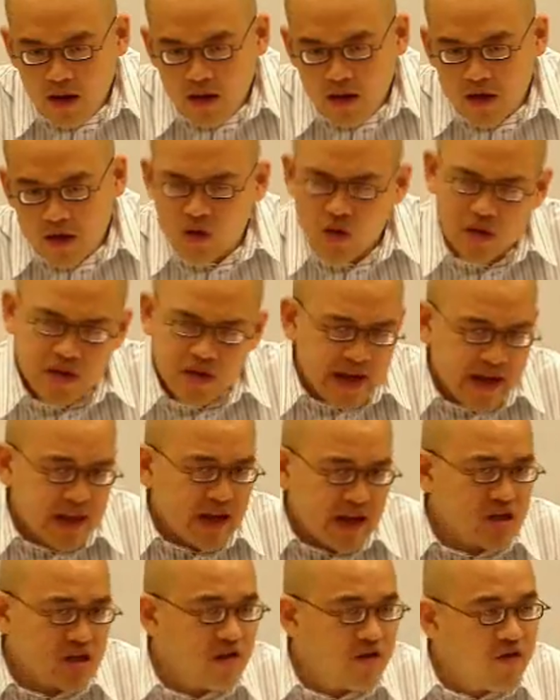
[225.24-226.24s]
So that
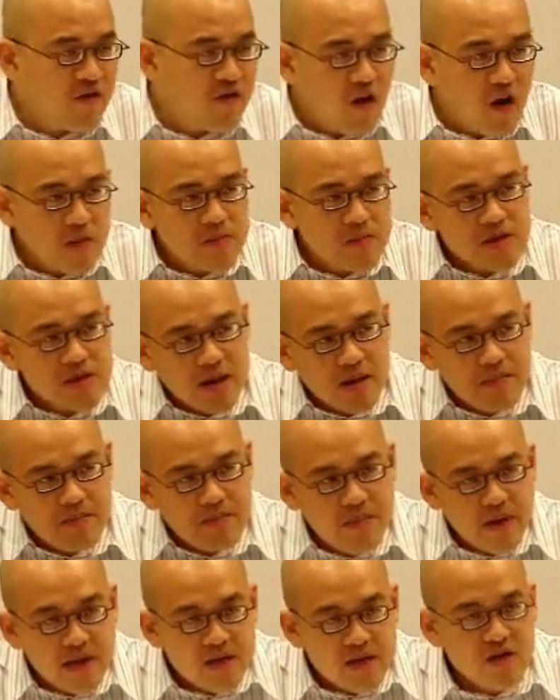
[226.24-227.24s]
actually forms a
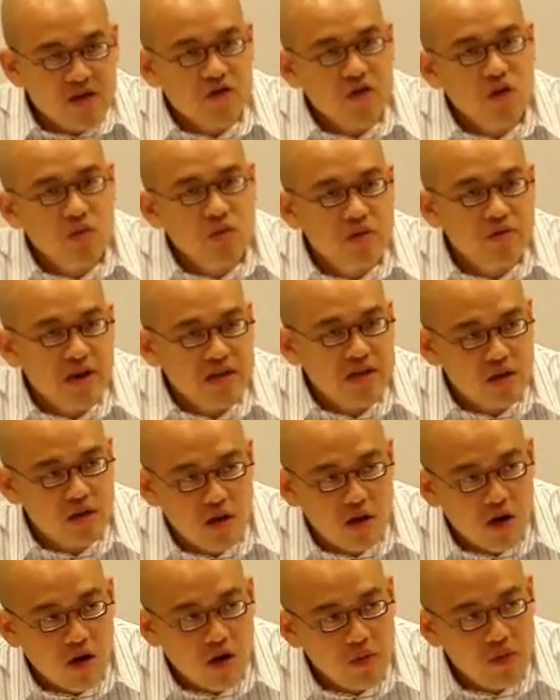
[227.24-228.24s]
base of human rights
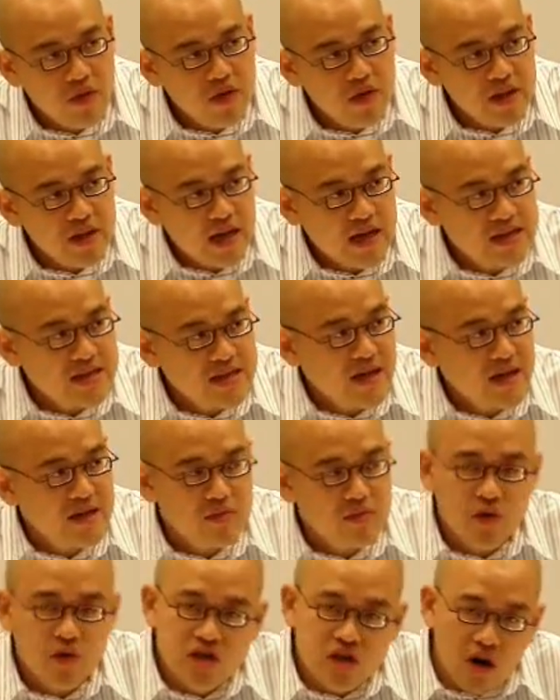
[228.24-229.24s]
law within ASEAN,
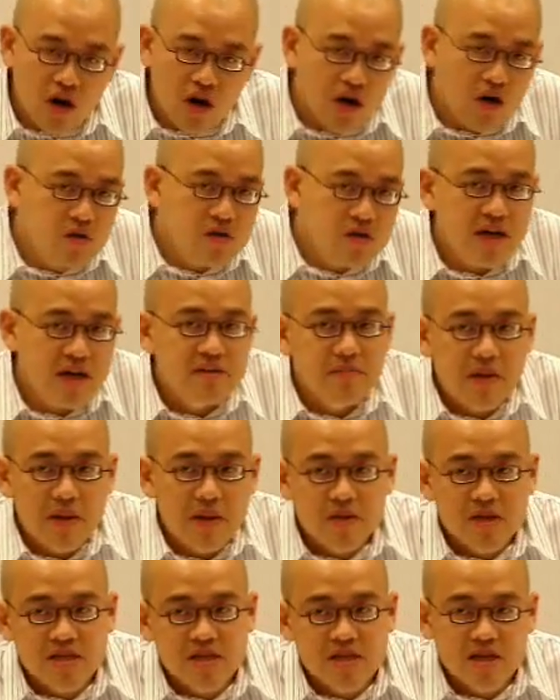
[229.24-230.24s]
which all the
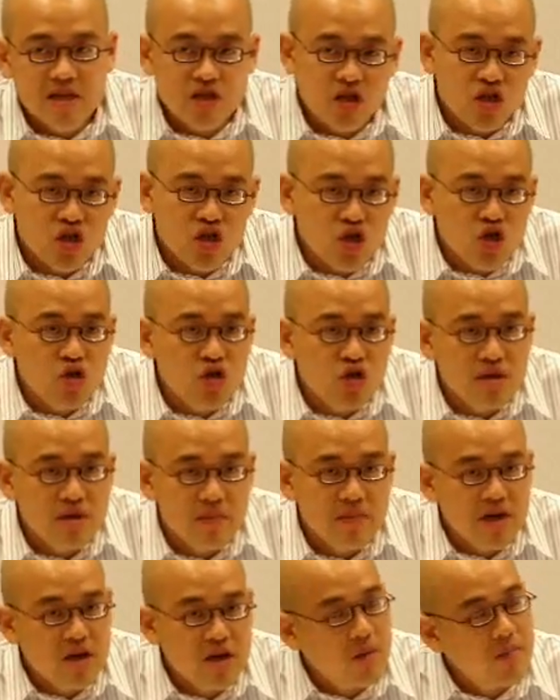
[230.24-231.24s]
member states should
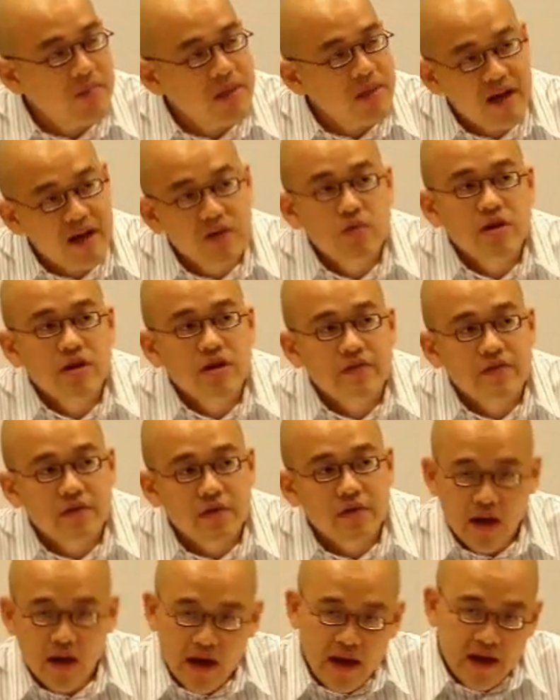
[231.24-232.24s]
be compliant with.
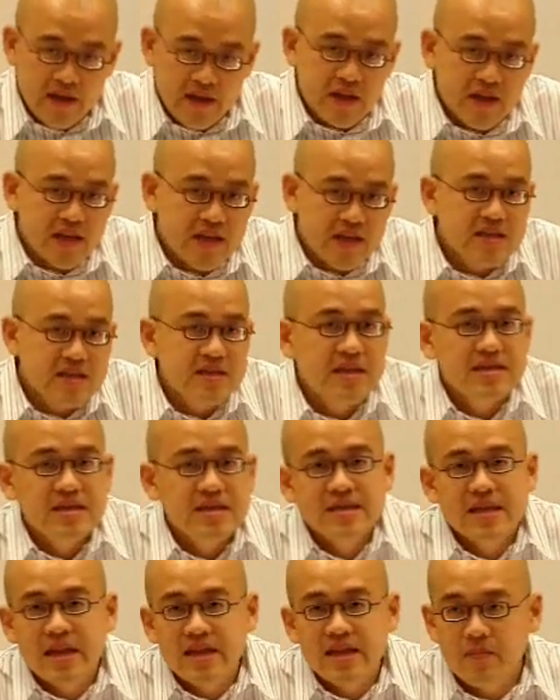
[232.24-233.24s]
And I think that's a
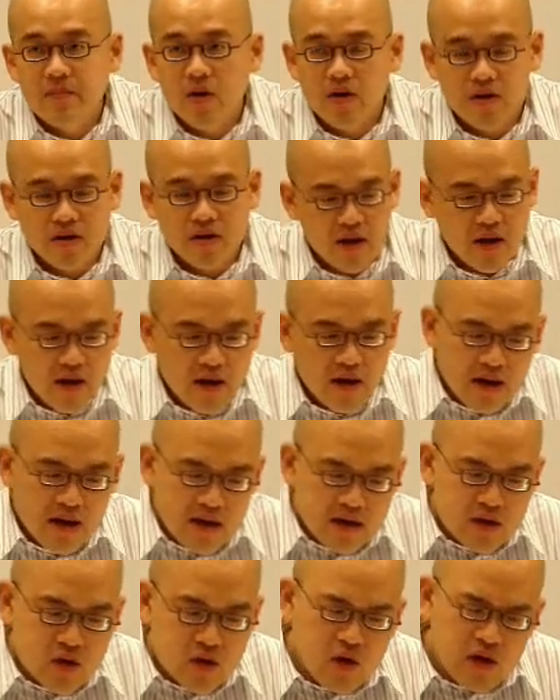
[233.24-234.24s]
starting point.
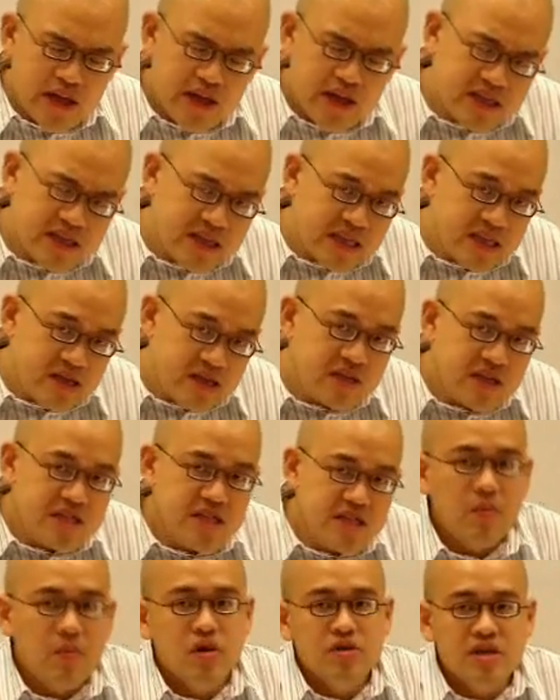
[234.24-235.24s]
So it's a little
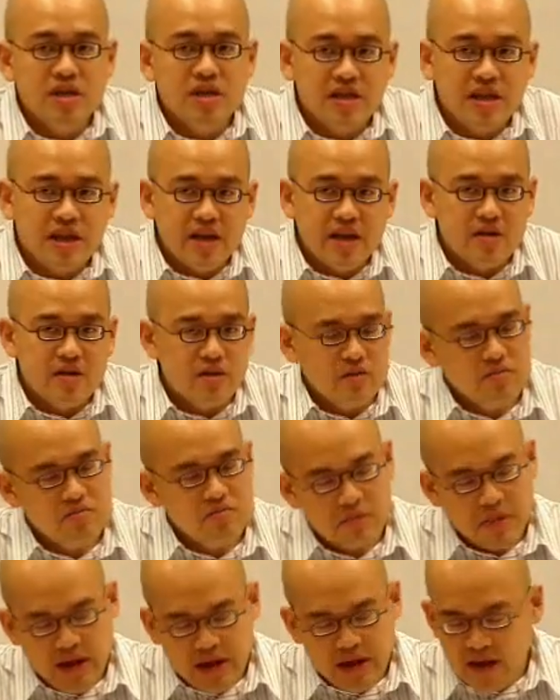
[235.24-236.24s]
disappointing that,
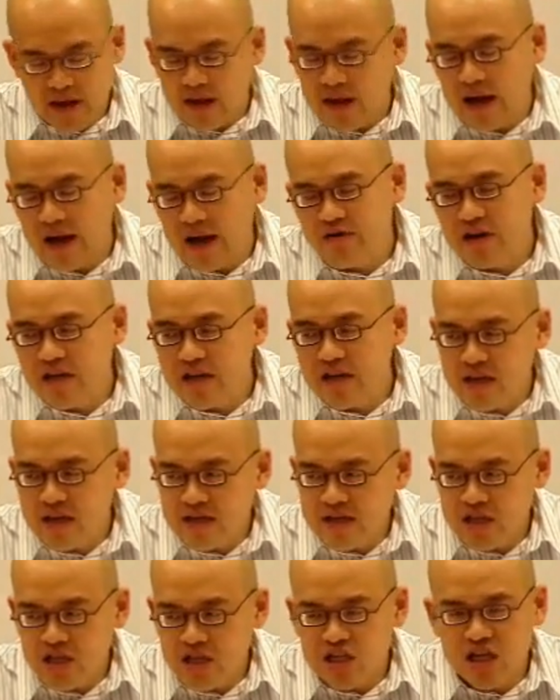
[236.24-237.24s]
and I recognize
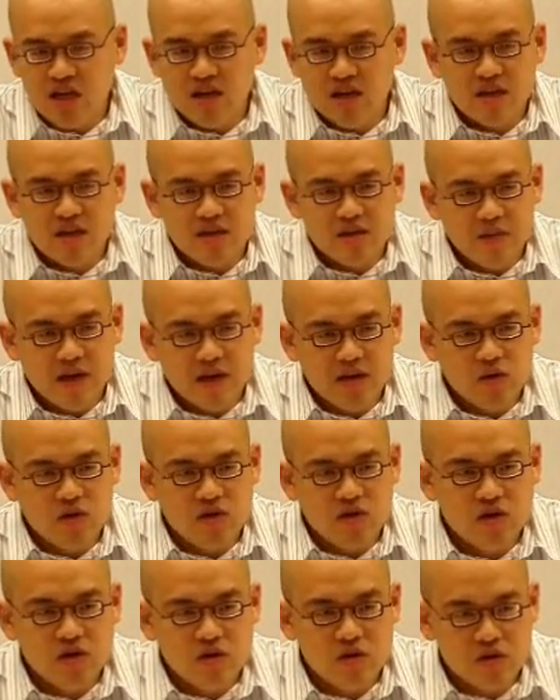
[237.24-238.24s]
that the Charter is meant to
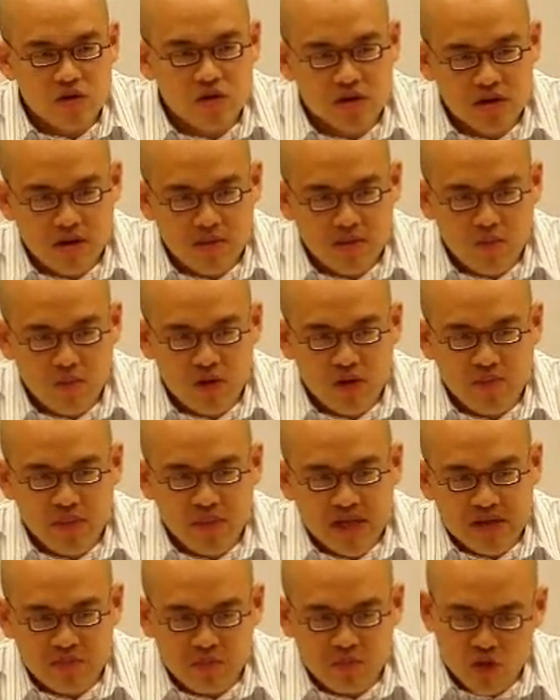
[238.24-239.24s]
introduce good
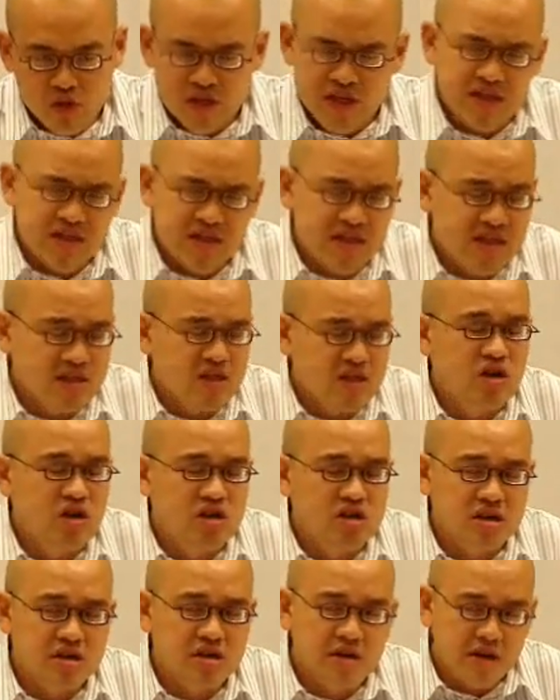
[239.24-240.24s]
processes and
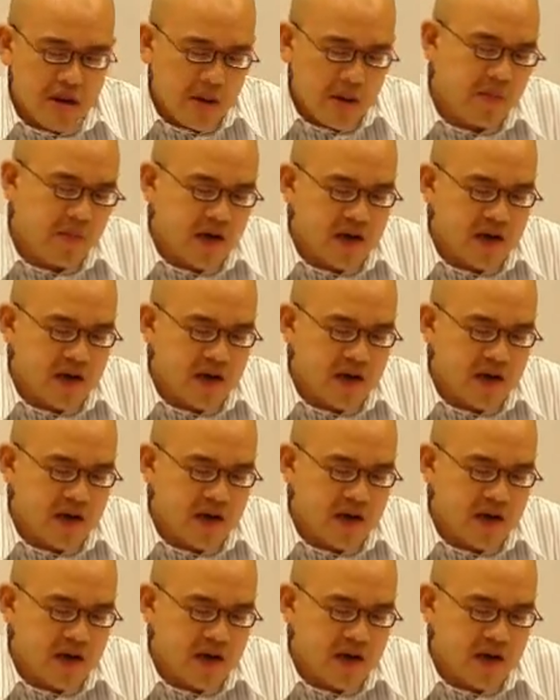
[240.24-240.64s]
structure, but it